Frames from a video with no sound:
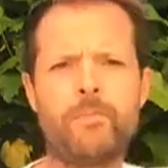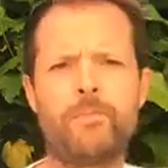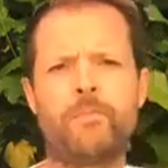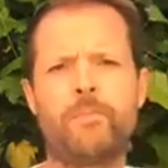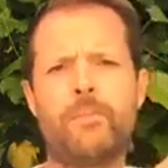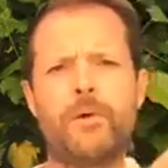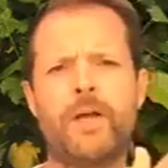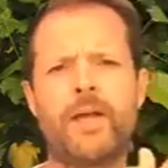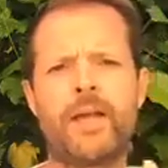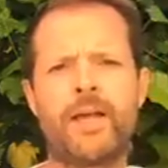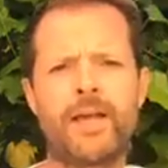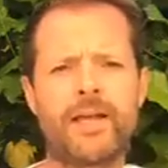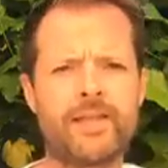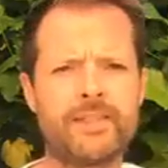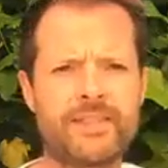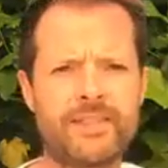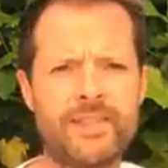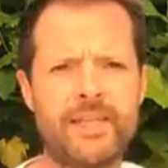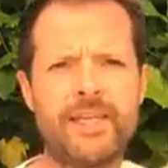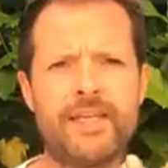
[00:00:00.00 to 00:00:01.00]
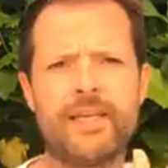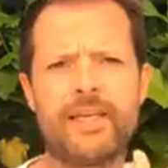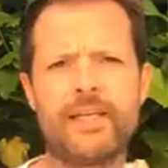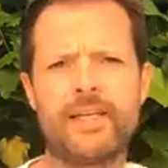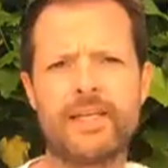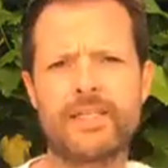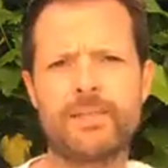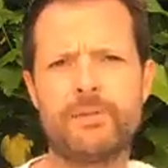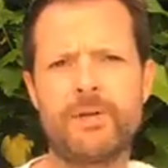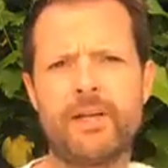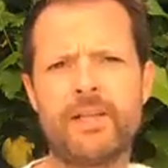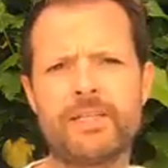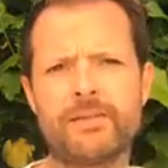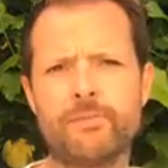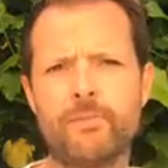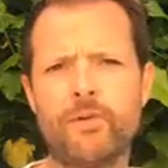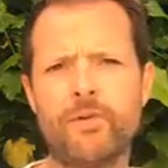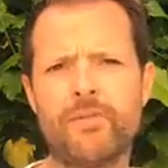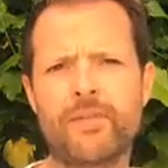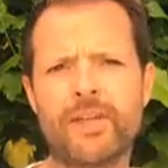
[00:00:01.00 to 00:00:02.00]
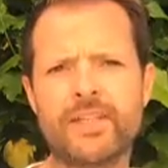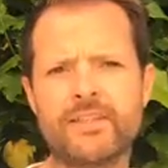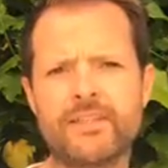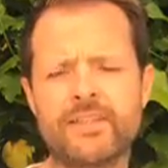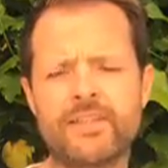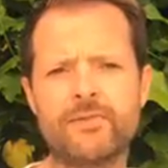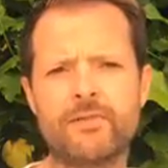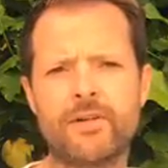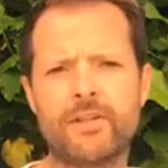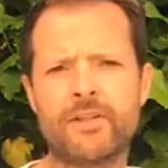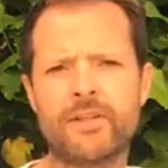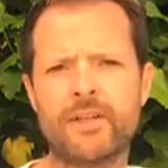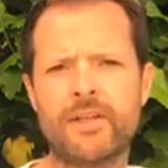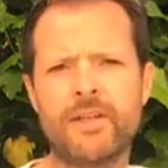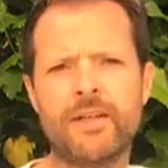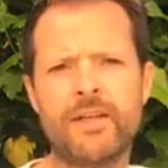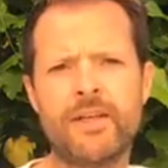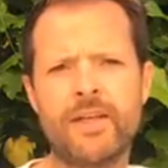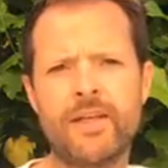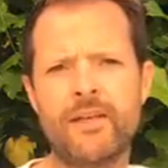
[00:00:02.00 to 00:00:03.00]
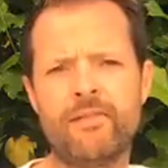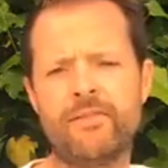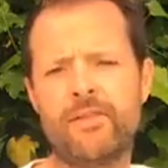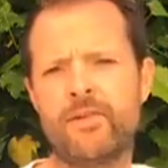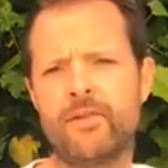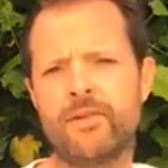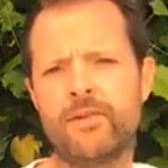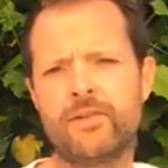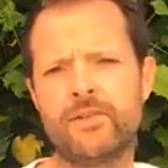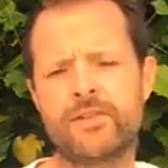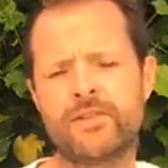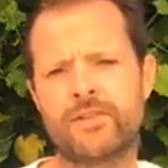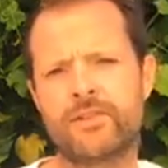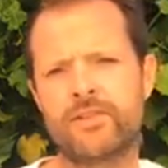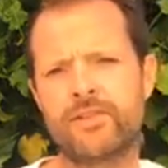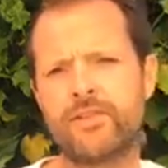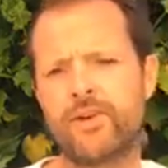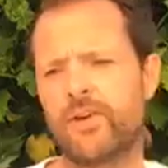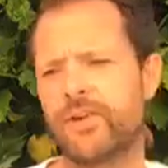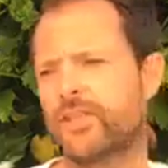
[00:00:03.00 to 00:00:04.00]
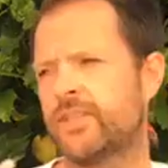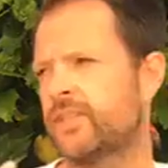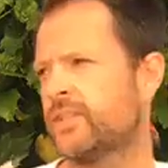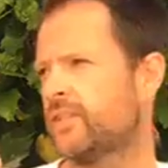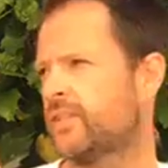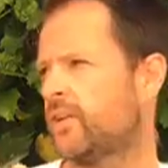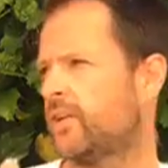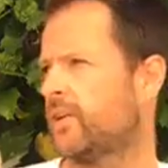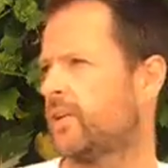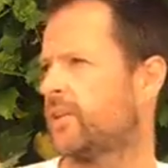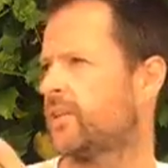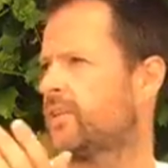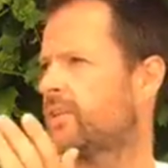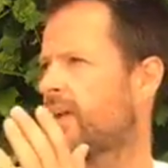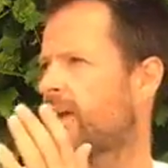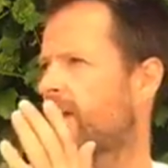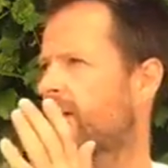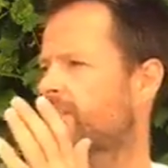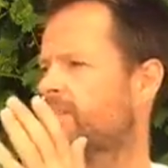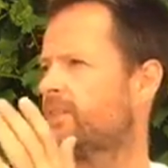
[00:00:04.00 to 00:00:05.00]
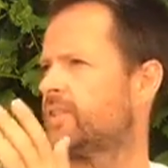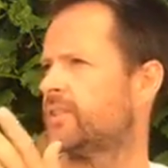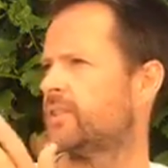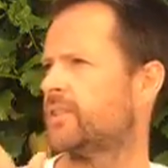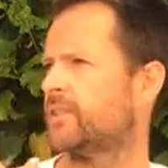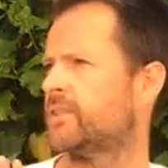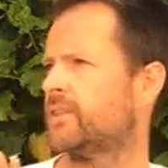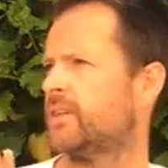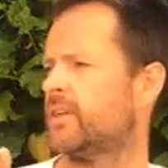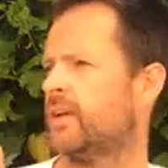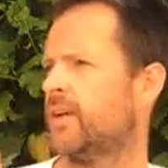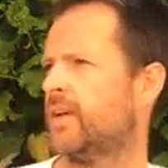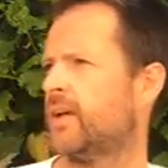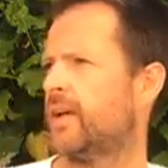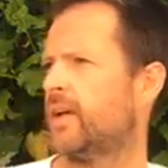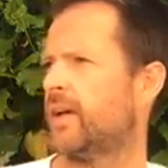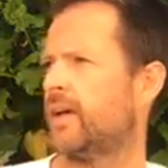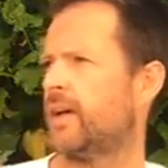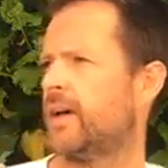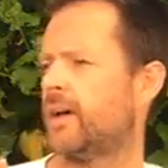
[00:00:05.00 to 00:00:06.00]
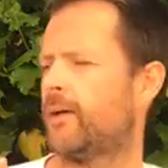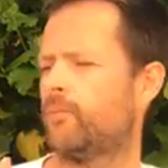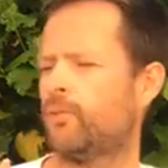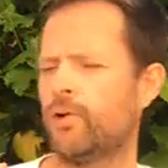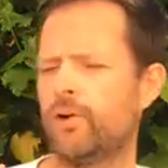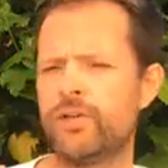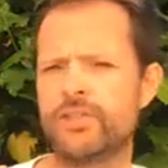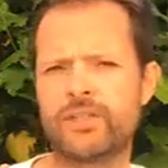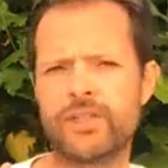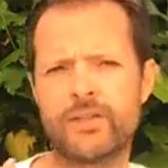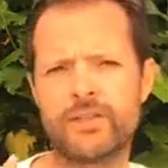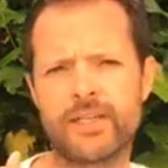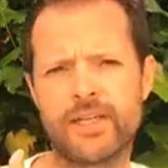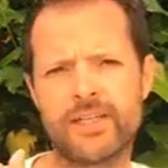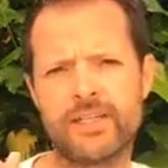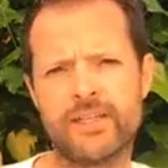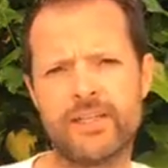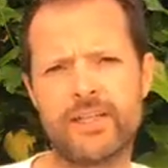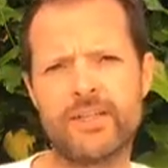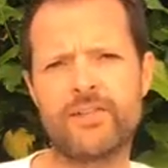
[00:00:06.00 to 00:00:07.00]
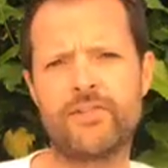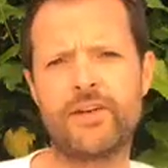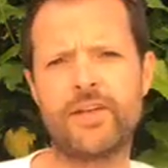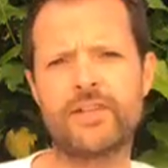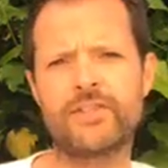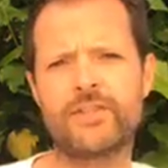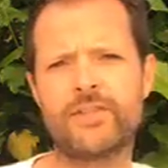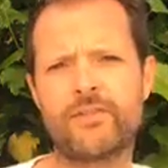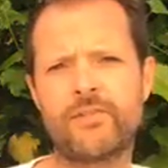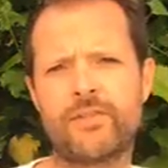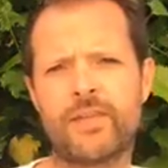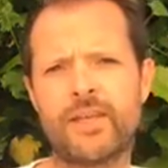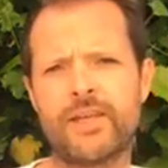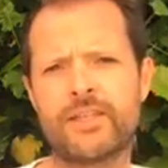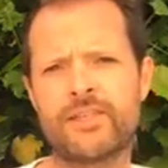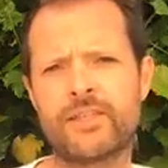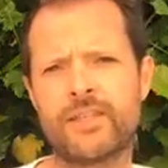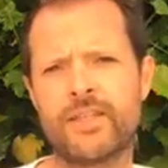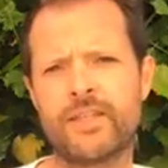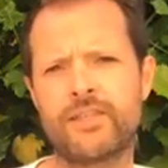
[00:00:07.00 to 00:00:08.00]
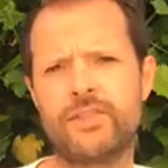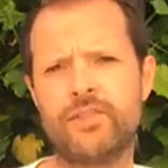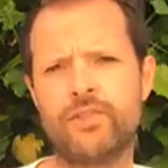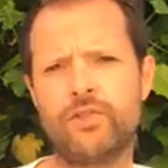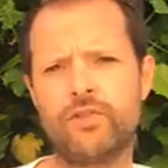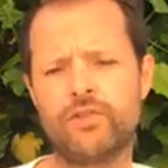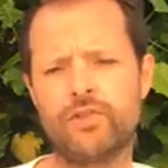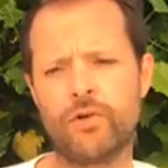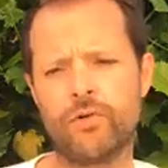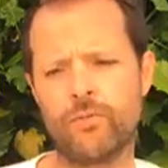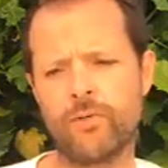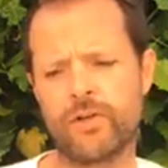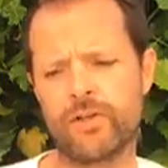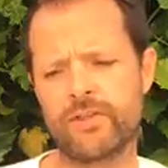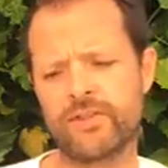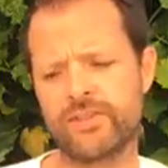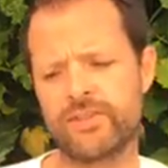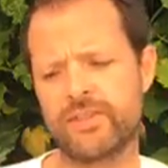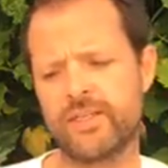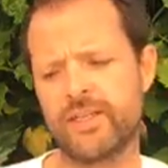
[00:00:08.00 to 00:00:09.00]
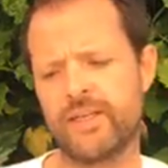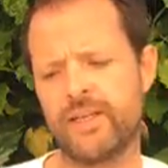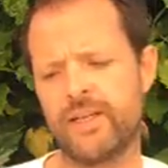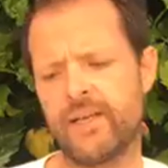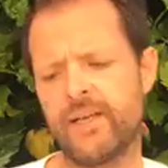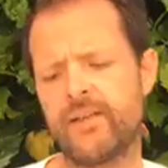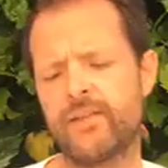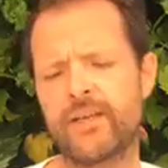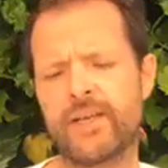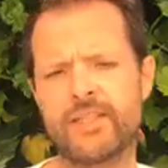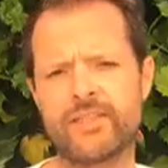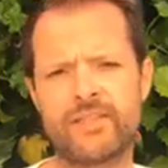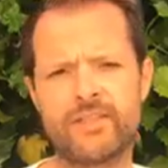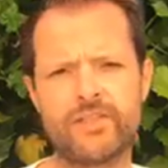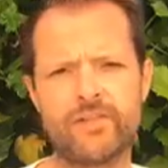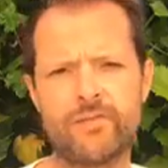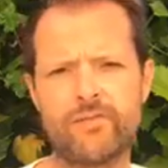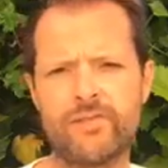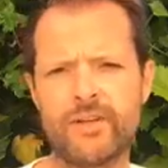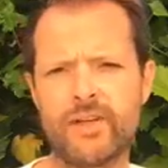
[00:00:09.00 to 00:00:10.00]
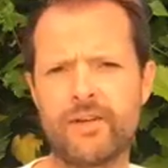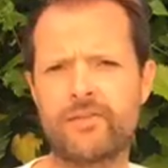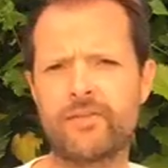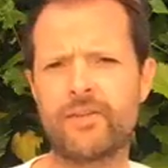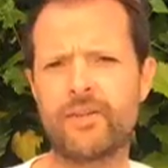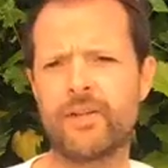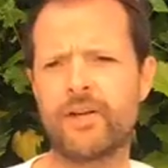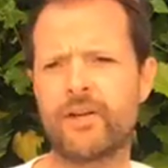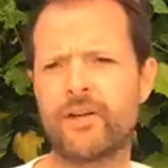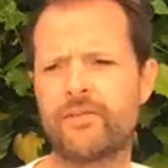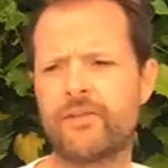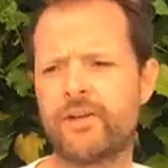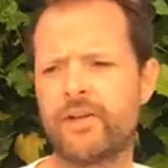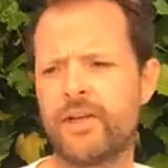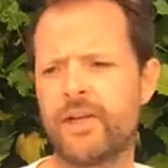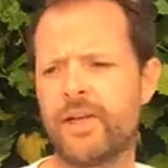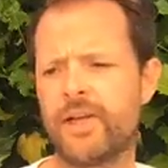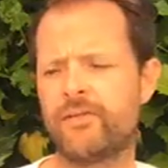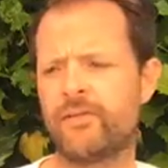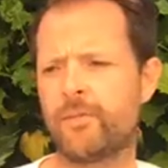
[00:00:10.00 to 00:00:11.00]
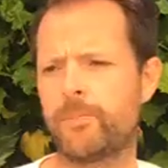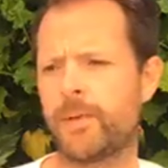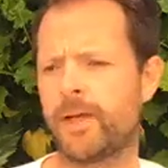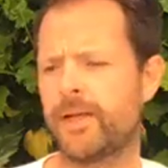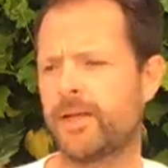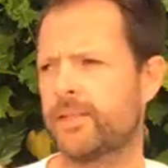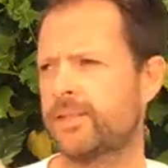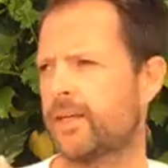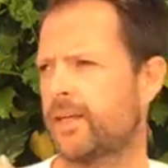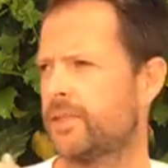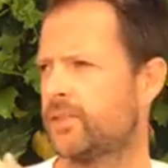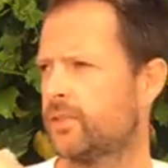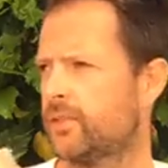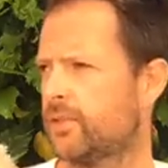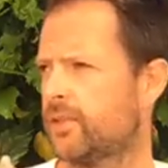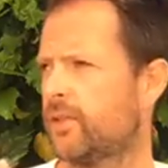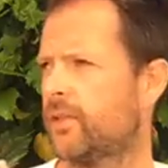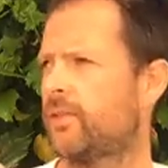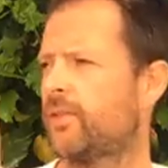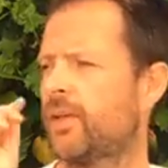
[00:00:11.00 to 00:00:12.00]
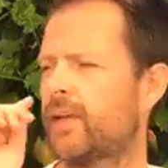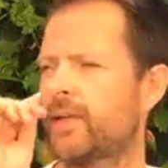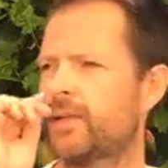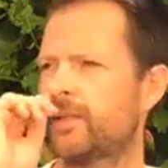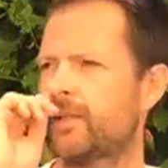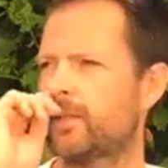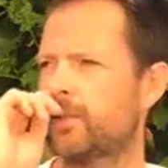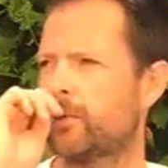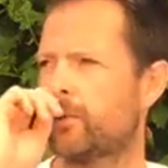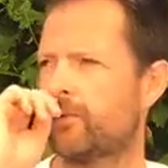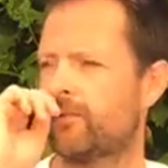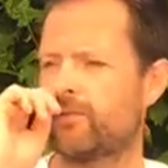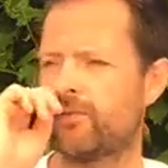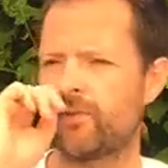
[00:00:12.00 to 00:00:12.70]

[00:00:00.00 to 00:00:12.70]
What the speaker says: bring and see and experience more things that you want. If those choices, thoughts, actions, words are taking you in a direction of things that you don't want to see, things that you're fearful of, if you're paying attention to the things that you're